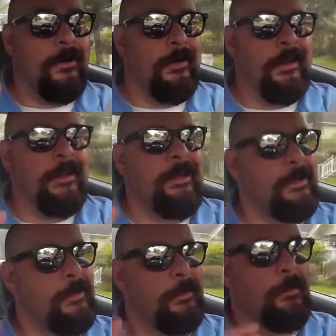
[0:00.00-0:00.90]
right,
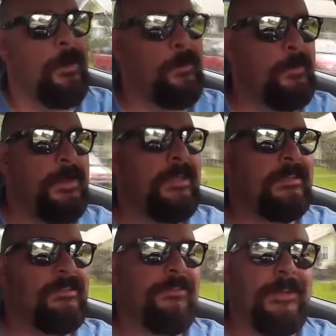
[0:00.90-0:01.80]
the work week
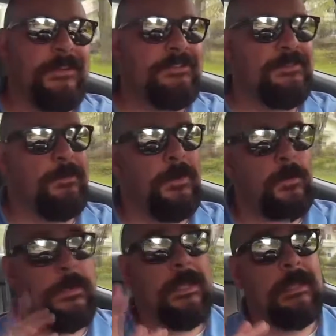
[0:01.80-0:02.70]
is finished. What a
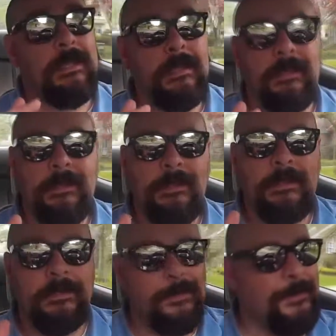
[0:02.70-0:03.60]
week
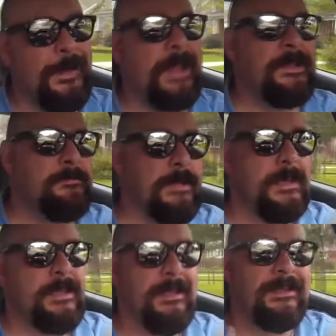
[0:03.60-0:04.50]
it turned out to be.